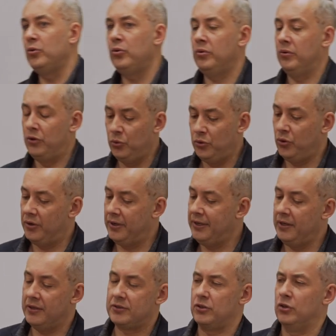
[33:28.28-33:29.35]
Union
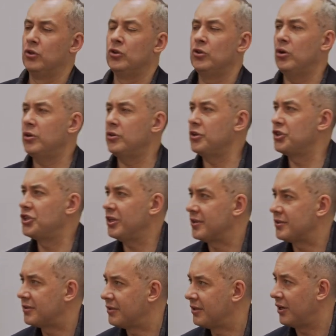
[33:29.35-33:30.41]
needs not
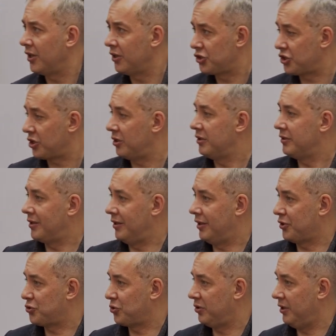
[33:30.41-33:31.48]
just cultural
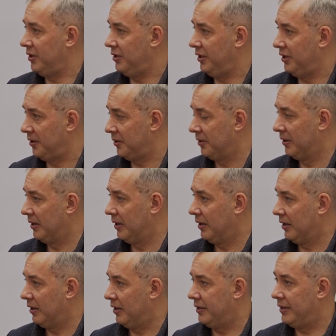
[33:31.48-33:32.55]
intellectual idea
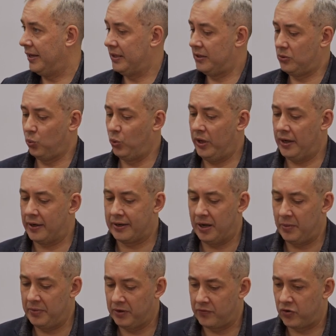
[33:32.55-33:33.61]
that we are
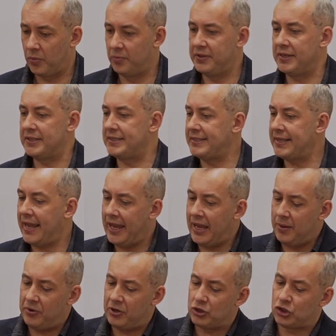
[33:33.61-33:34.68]
coming from the
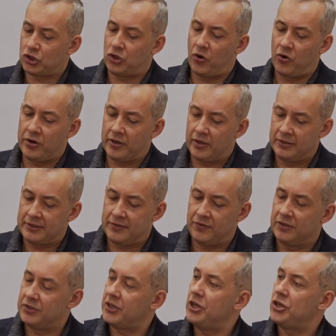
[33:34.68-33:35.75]
same historical
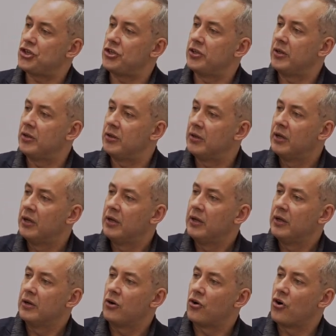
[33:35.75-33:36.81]
civilizational
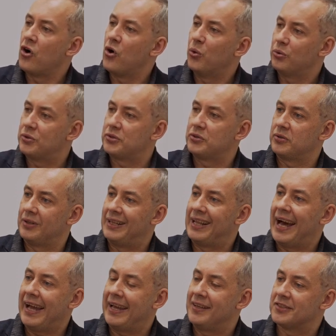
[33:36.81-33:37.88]
roads,
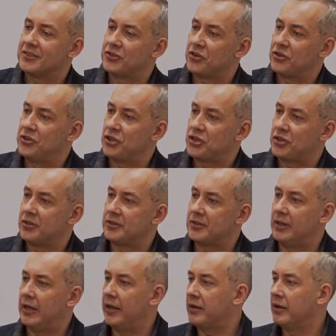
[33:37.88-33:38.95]
lines,
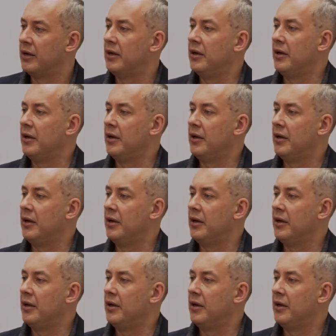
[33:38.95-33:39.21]
traditions like